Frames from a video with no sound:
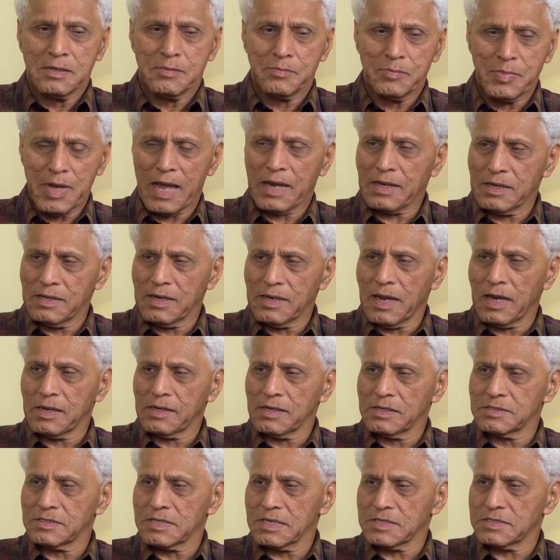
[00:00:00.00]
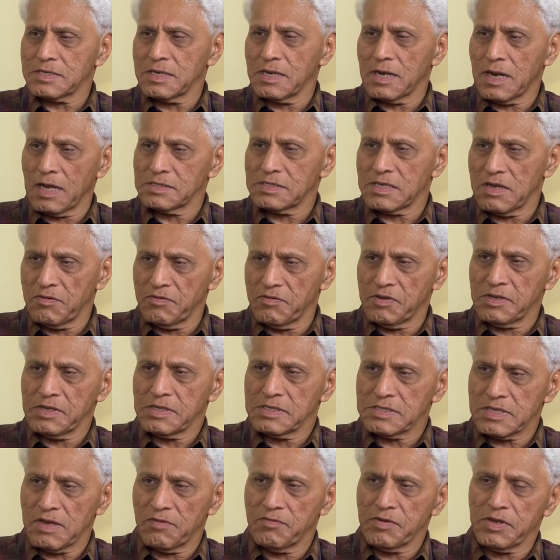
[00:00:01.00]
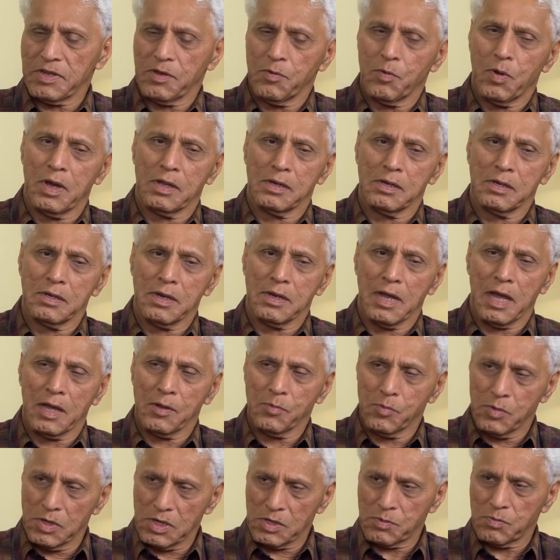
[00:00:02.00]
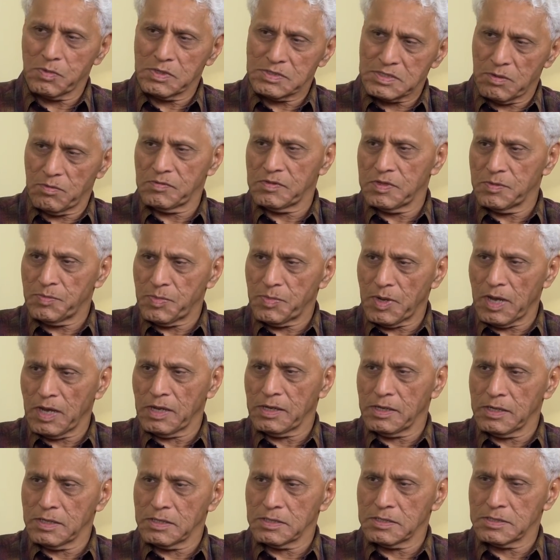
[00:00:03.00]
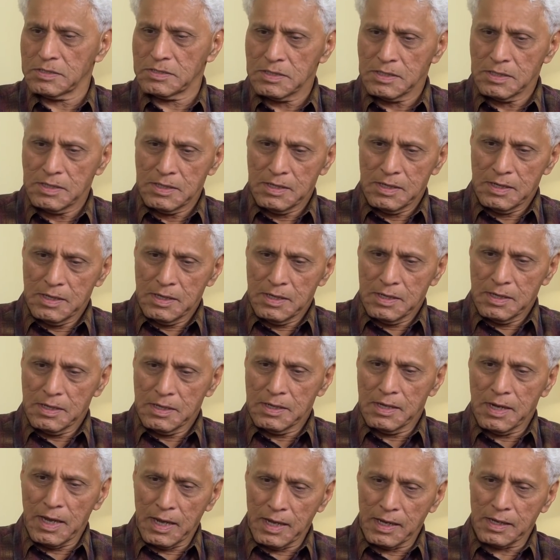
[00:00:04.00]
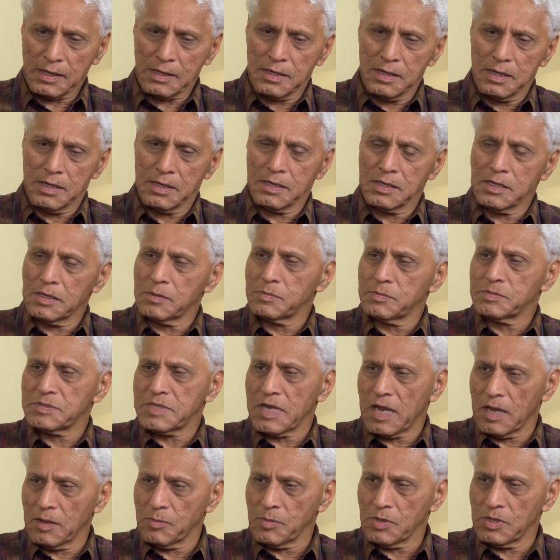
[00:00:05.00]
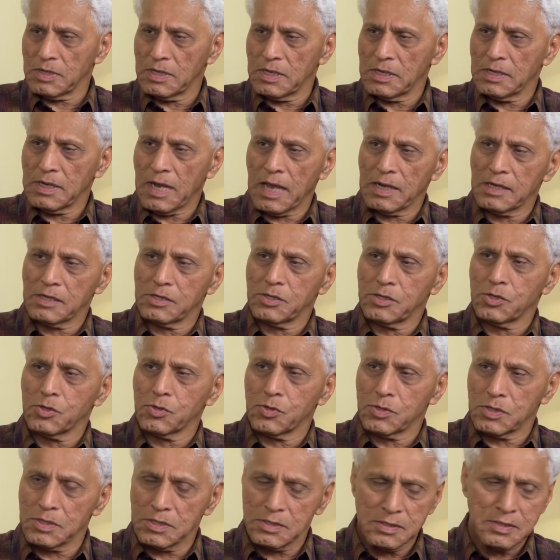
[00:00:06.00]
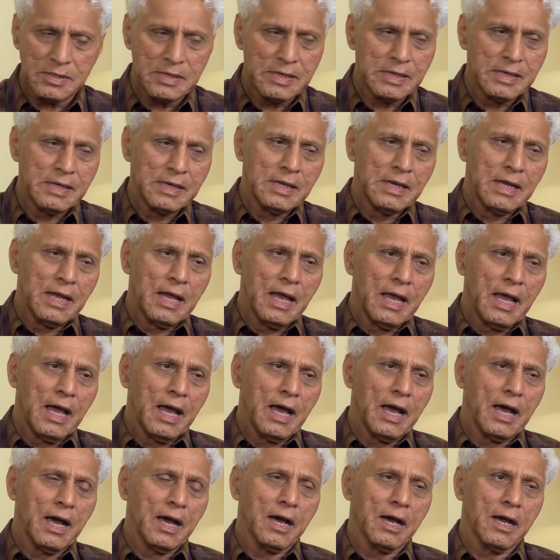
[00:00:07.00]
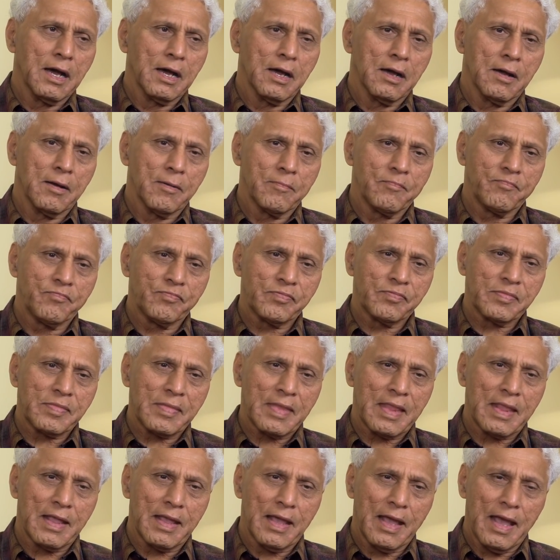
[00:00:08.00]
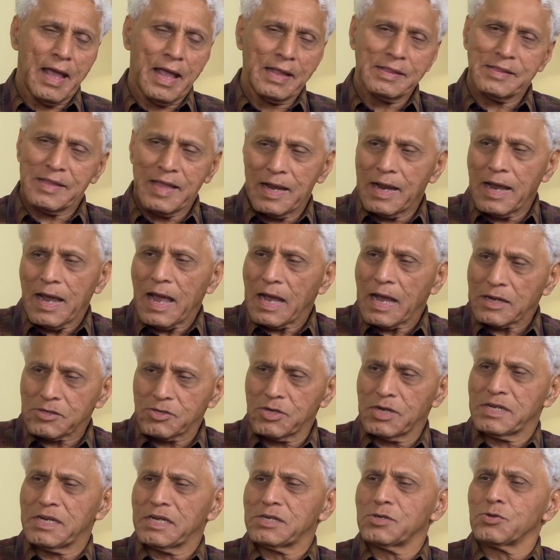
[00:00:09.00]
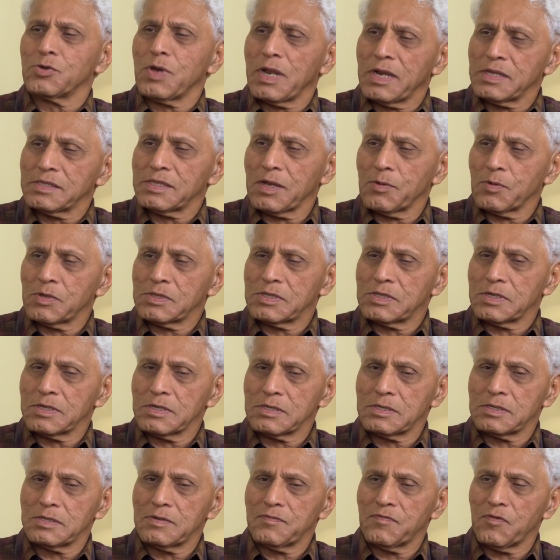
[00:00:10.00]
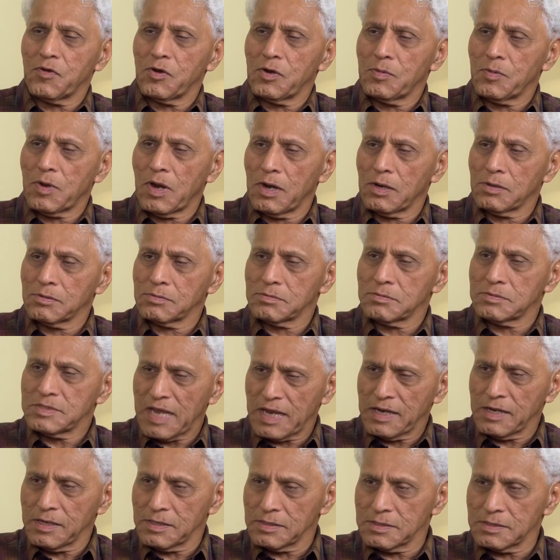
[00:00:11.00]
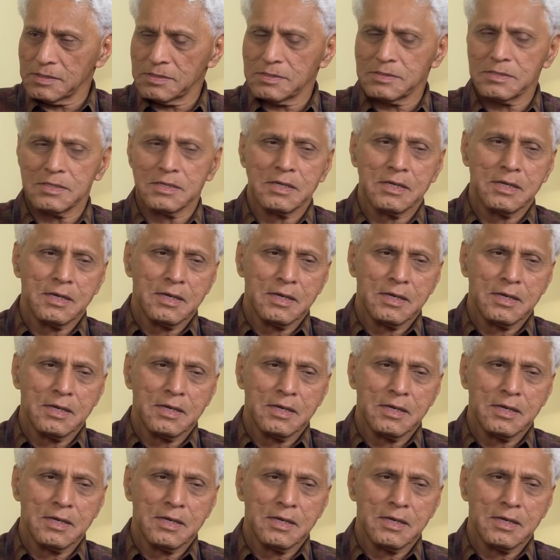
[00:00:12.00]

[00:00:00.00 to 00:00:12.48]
Back in 1969, 70, 71, I worked with some of the pioneers like Herb Simon and Alan Newell. And then I actually didn't do anything with it for about 10 years.